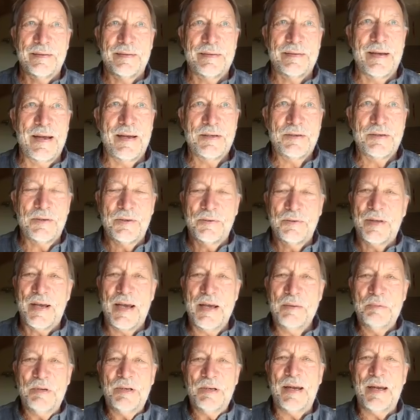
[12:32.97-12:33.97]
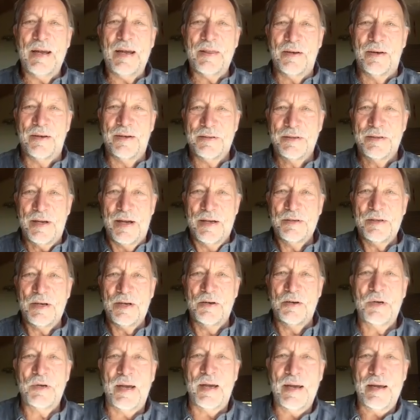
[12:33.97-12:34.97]
they sort of came together as
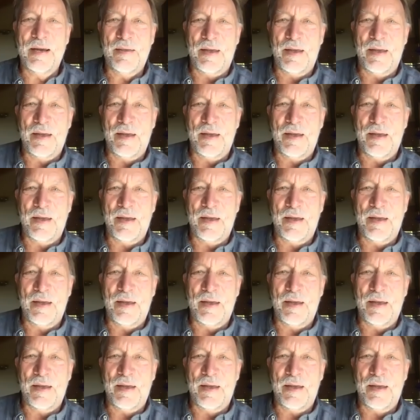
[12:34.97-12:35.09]
okay.